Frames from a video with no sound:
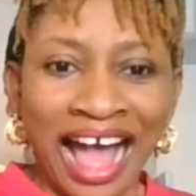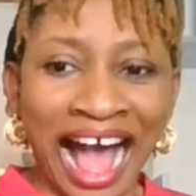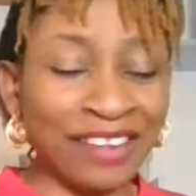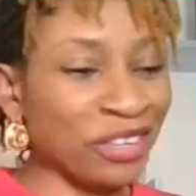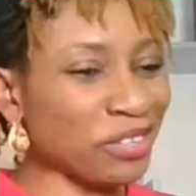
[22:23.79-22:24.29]

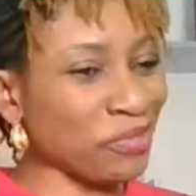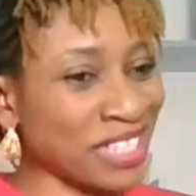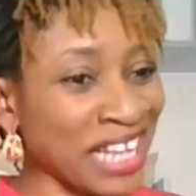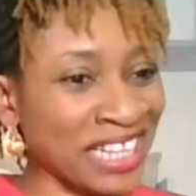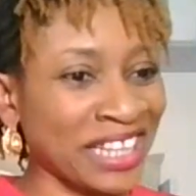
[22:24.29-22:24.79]
And just
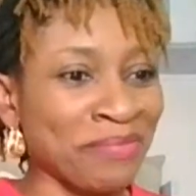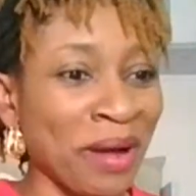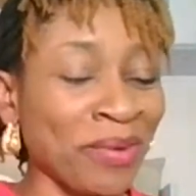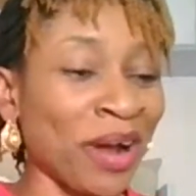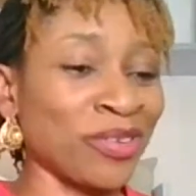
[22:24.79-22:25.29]
recently,
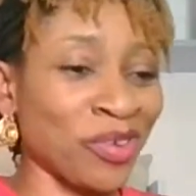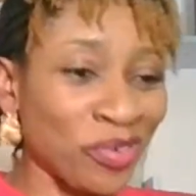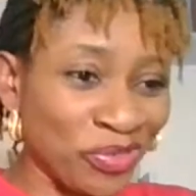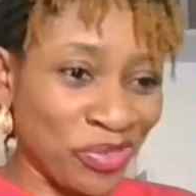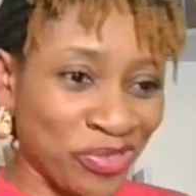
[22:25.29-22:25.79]
my brother was
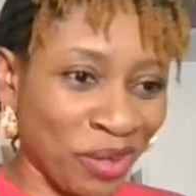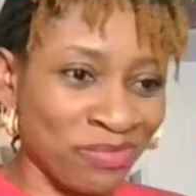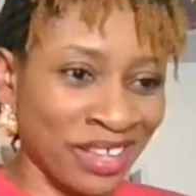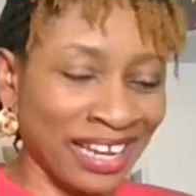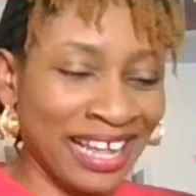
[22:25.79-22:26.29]
going to do
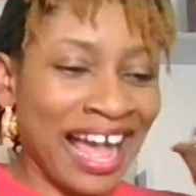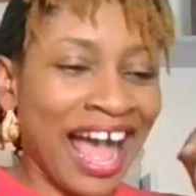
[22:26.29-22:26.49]
something,